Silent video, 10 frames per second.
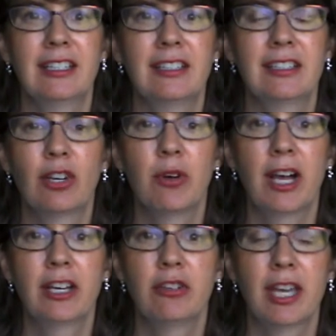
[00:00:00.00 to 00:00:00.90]
So
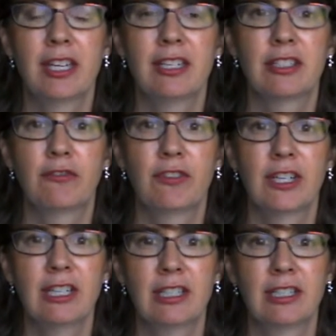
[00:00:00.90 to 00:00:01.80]
how do you edit to fit
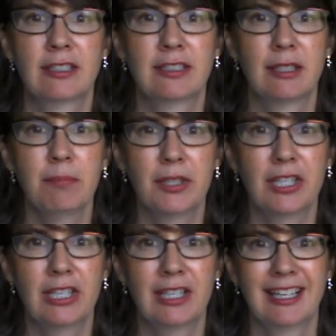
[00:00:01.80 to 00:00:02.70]
it?
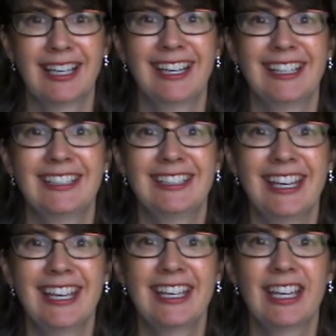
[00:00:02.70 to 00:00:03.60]
Simply
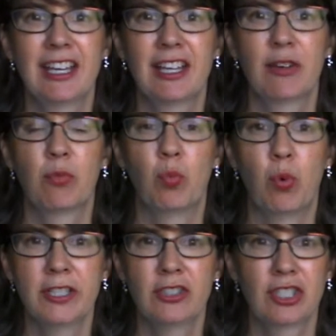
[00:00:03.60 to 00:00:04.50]
take
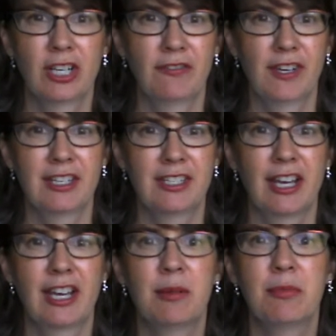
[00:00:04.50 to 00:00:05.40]
one shelf at a
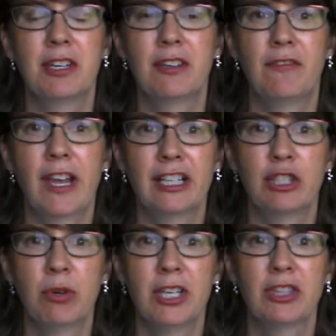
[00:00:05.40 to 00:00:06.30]
time,
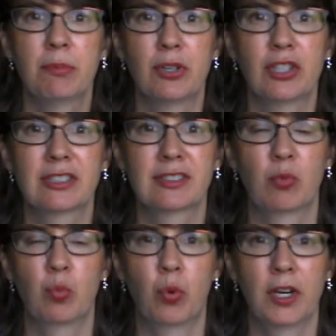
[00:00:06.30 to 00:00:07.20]
evaluate the books
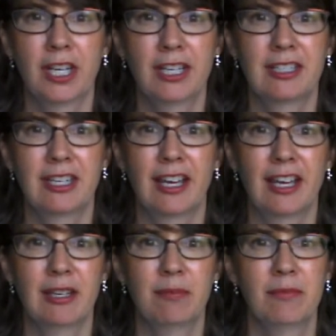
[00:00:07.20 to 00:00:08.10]
one at a
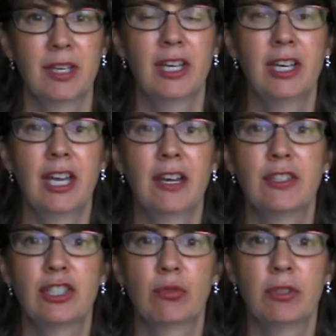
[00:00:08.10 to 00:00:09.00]
time, have
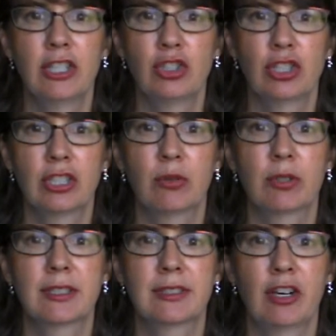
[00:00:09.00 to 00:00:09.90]
a donation
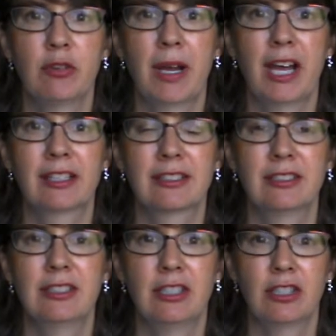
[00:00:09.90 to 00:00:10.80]
or sell box
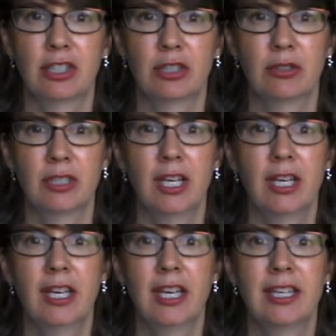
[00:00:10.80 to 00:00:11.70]
near you,
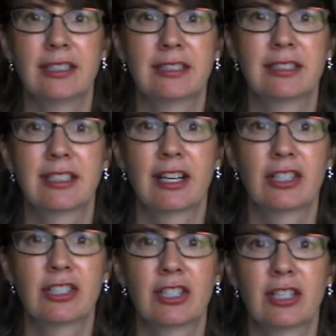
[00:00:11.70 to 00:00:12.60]
and start